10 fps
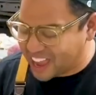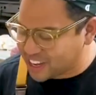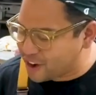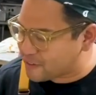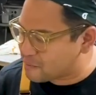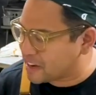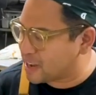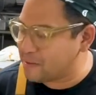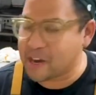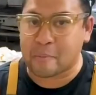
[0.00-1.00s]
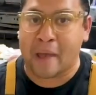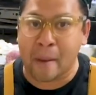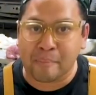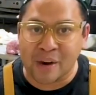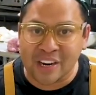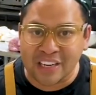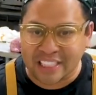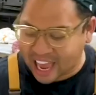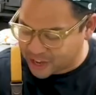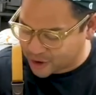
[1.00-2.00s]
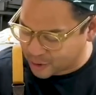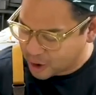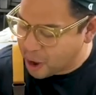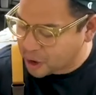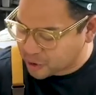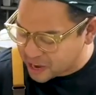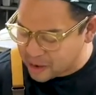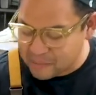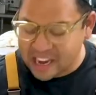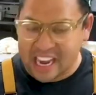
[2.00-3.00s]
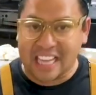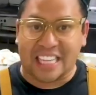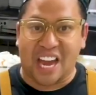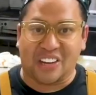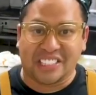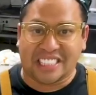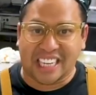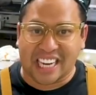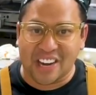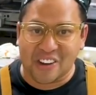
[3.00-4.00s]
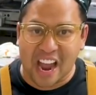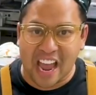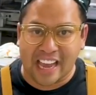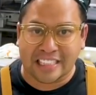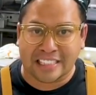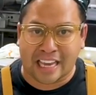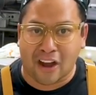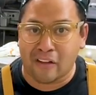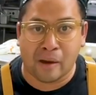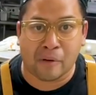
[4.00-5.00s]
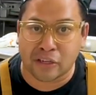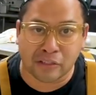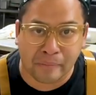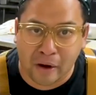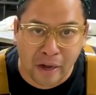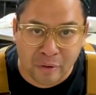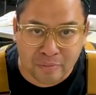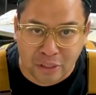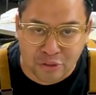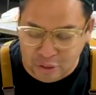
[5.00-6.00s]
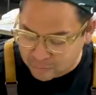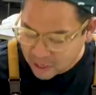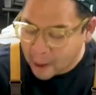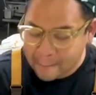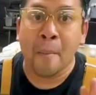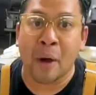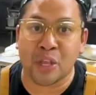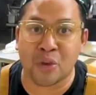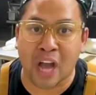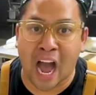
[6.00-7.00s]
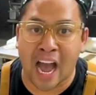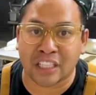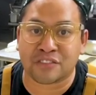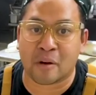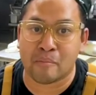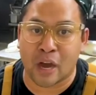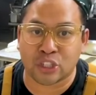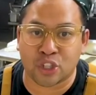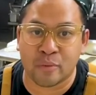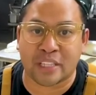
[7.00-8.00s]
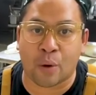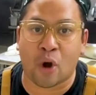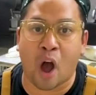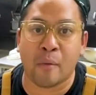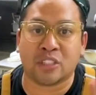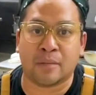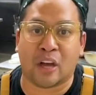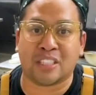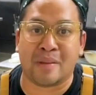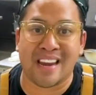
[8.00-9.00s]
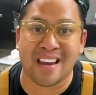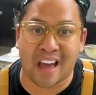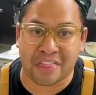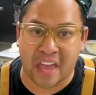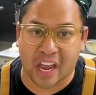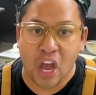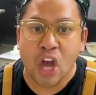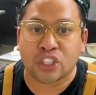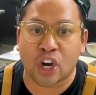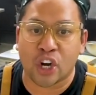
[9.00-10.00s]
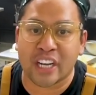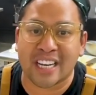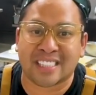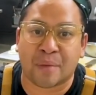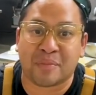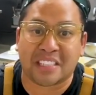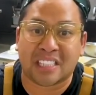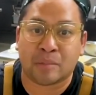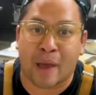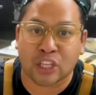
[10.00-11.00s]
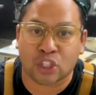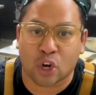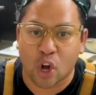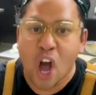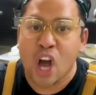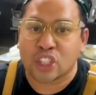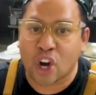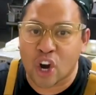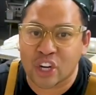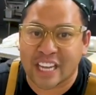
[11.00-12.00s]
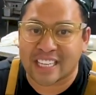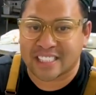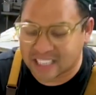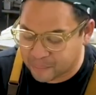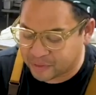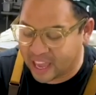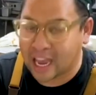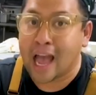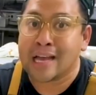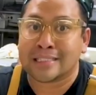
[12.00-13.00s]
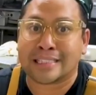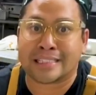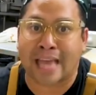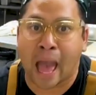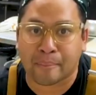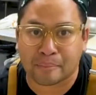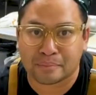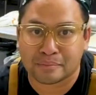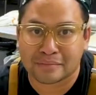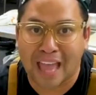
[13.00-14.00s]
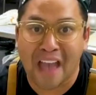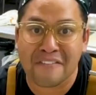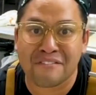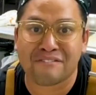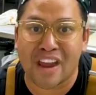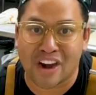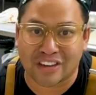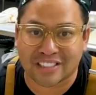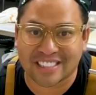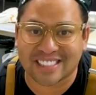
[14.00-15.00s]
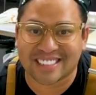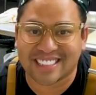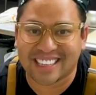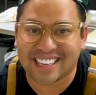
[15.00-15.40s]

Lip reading: Thank you for bringing me your peppers and your green beans and your sticky rice. And all I brought to the party was mushrooms. But you guys, from mushrooms that were almost about to be nothing, turned into something special, turned into something sap, fierce.